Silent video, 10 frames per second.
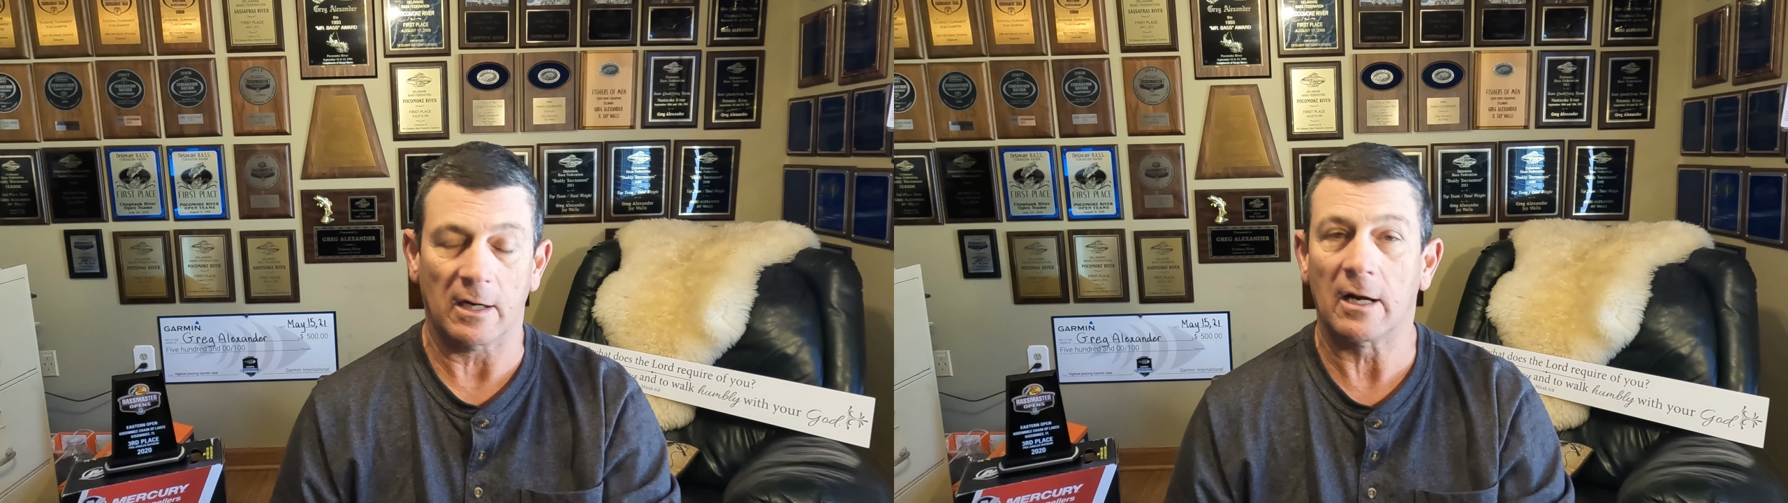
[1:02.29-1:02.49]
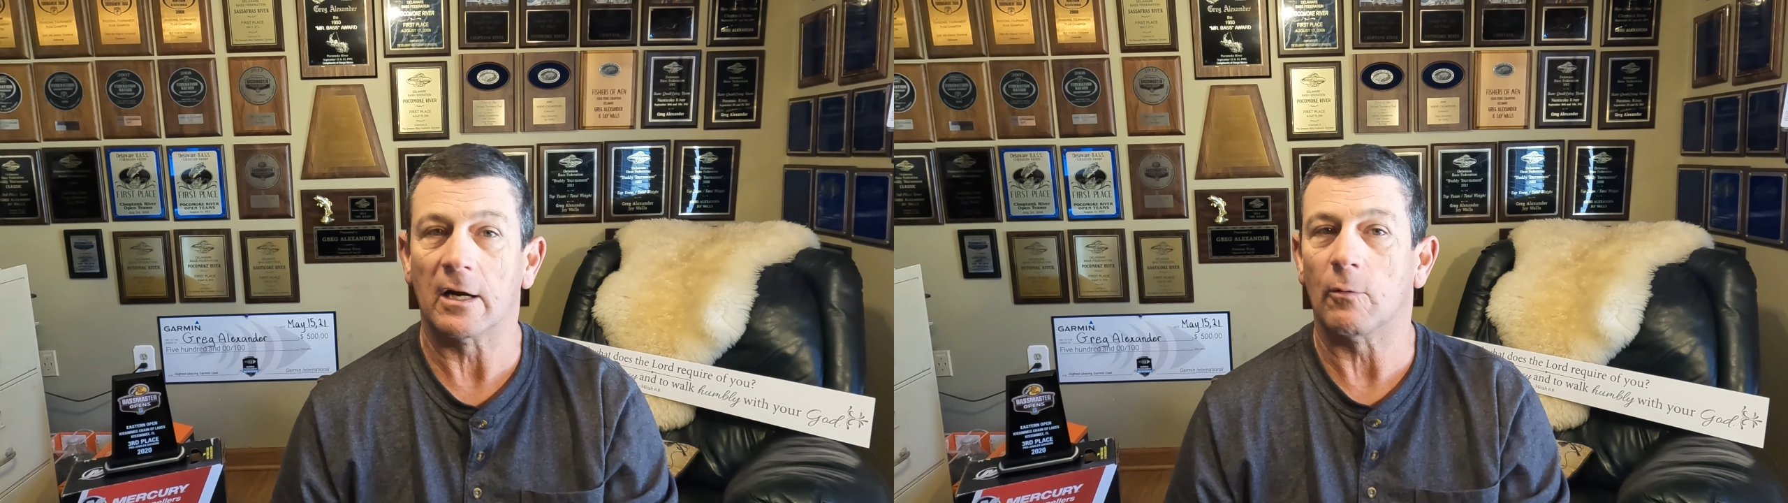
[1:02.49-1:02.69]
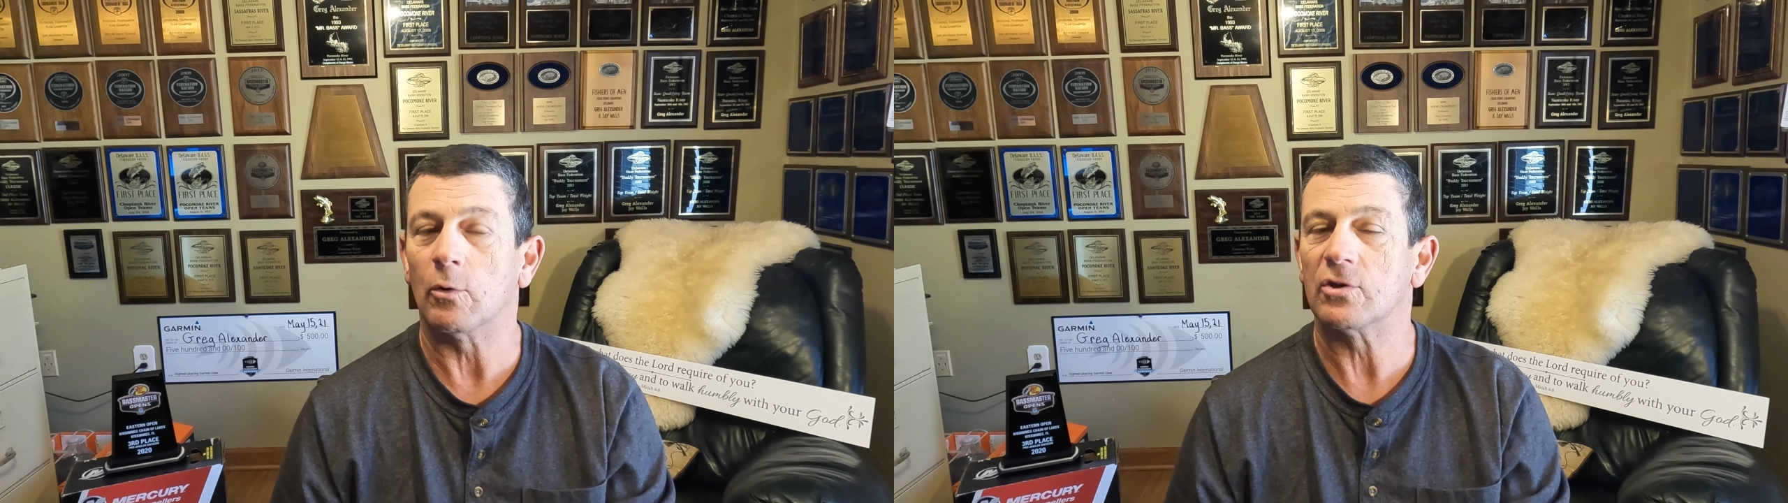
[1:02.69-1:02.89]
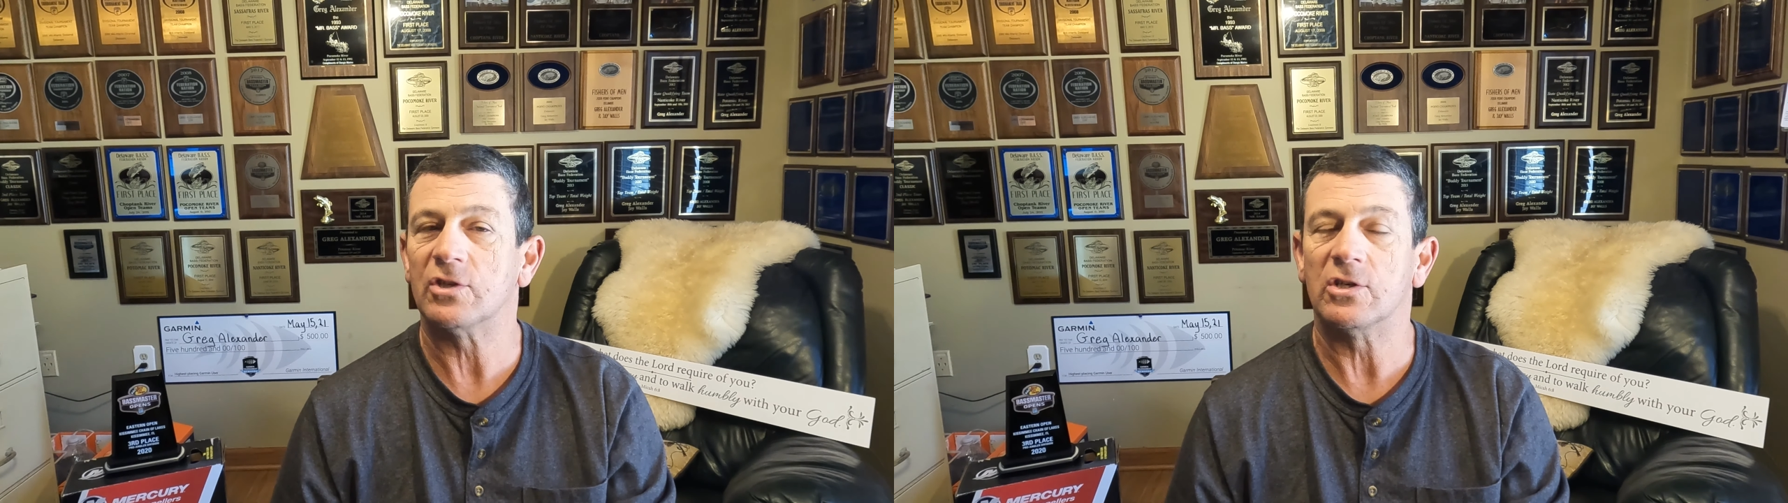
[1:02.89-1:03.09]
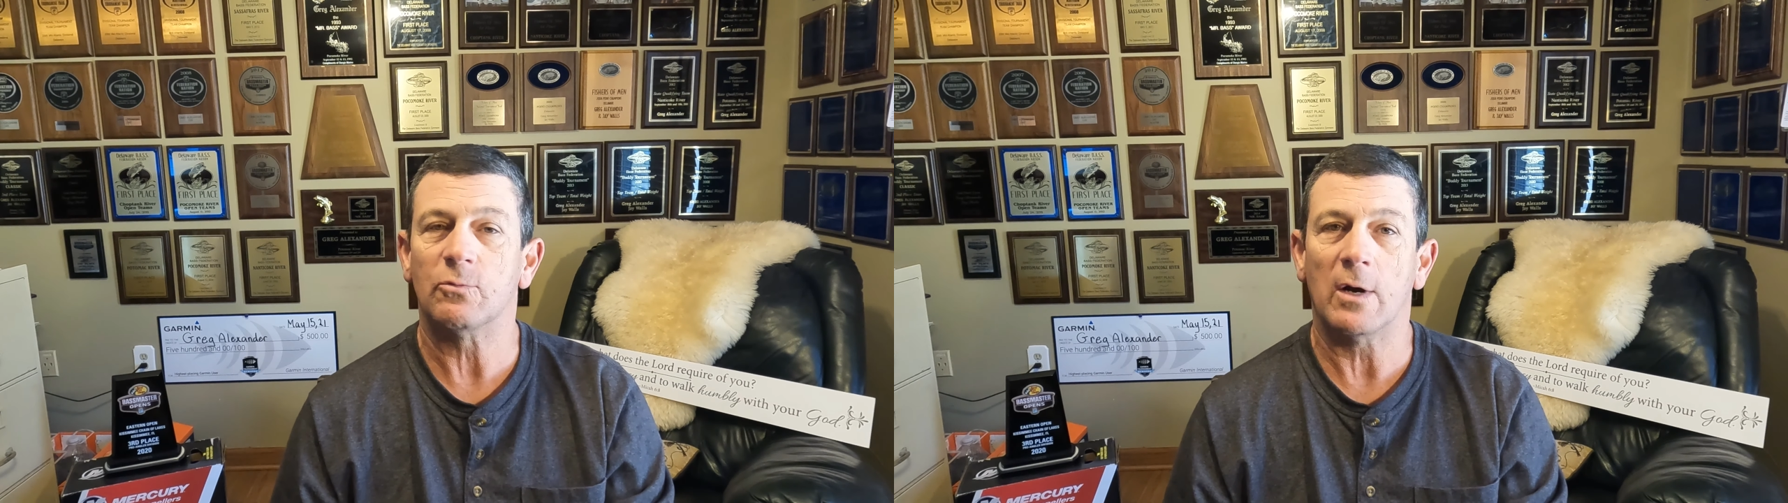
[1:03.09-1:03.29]
clear water
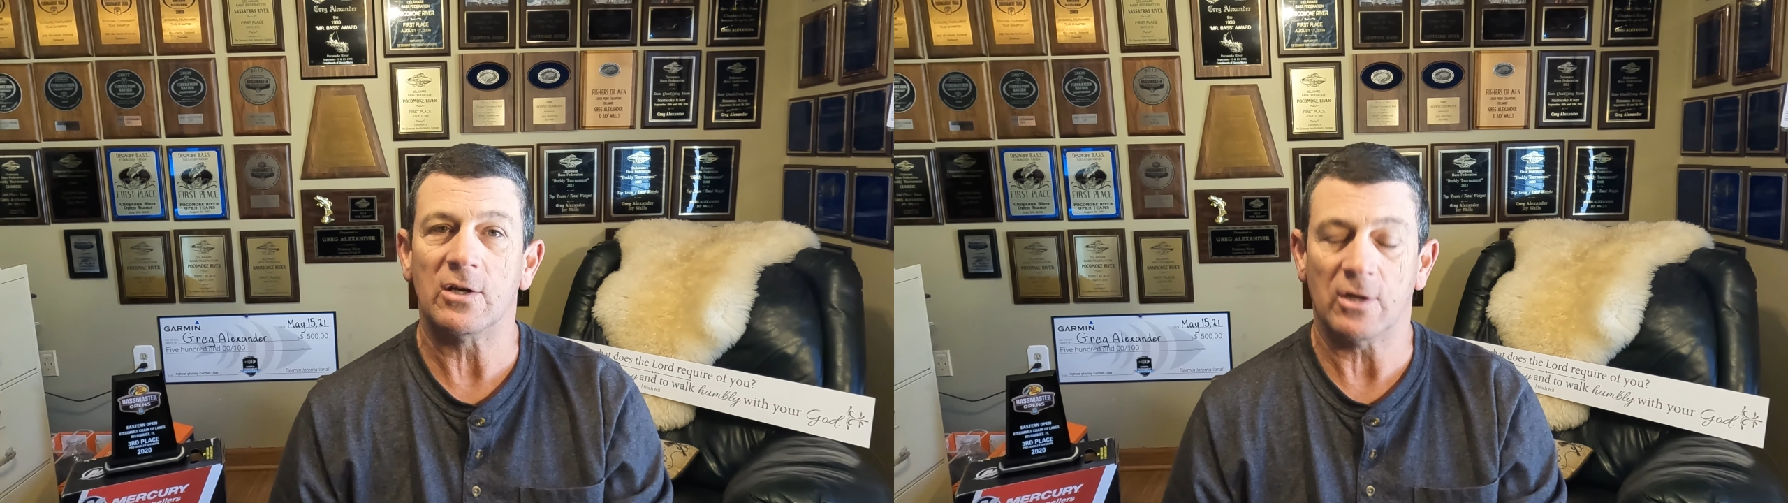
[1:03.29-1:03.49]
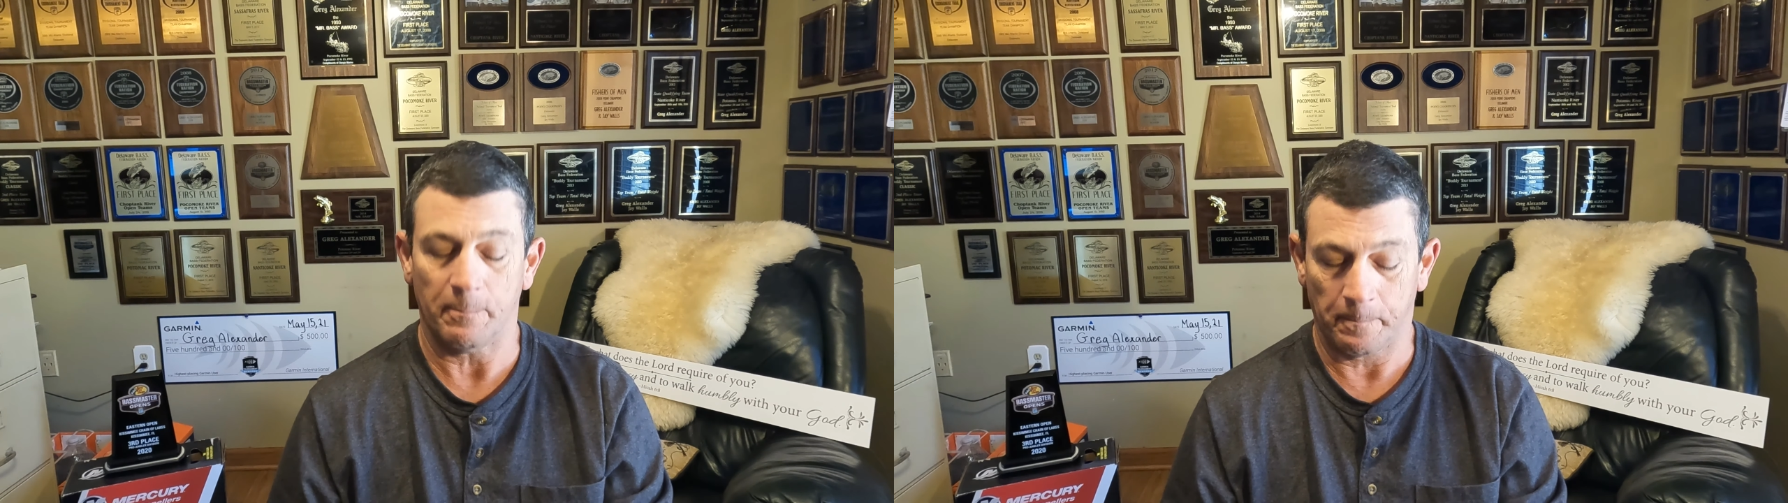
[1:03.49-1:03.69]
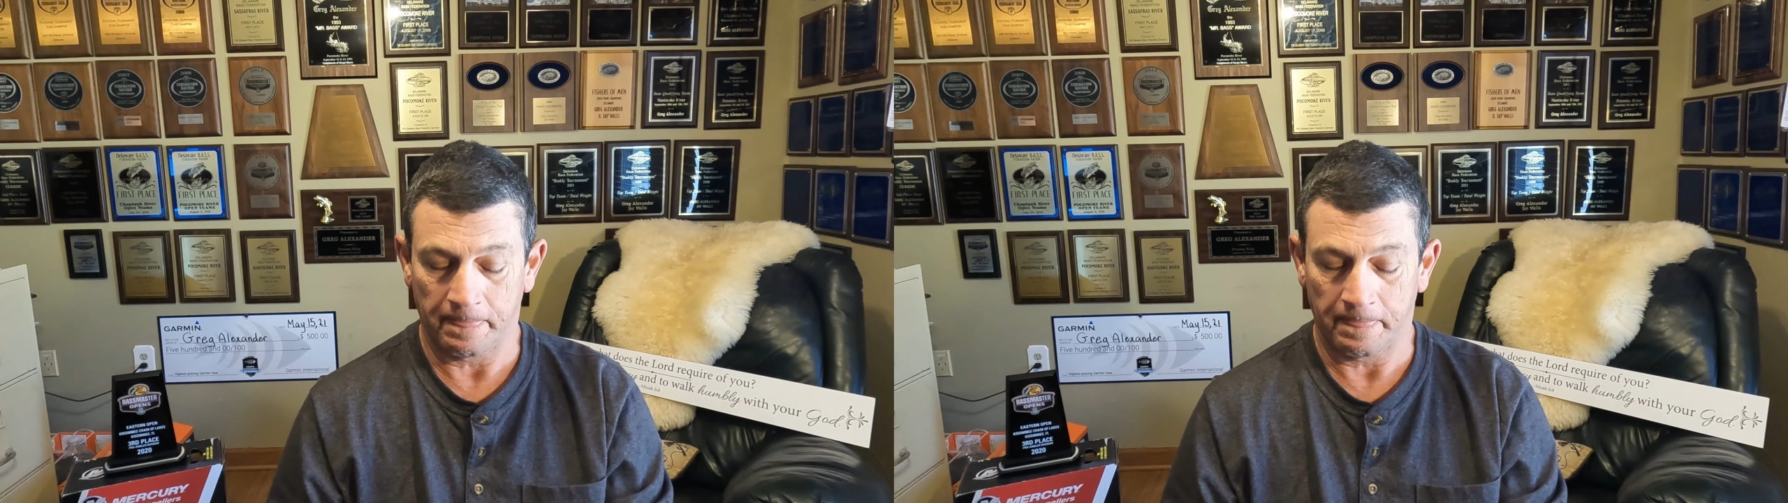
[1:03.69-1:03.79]
situation.